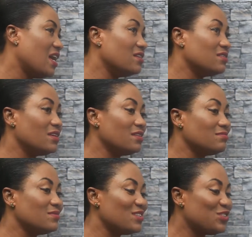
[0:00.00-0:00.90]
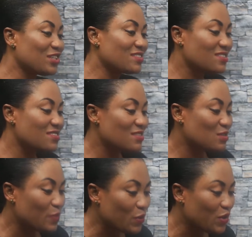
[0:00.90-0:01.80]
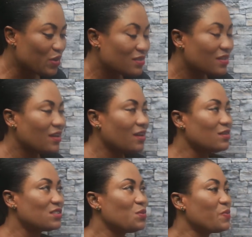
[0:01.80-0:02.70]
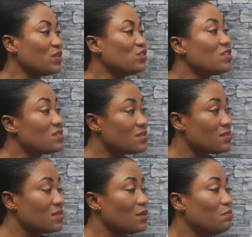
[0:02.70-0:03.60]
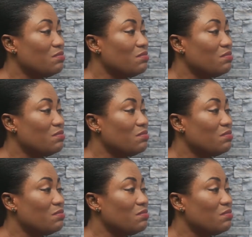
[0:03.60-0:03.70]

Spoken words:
And in Johnson's book, Cyprian Johnson, The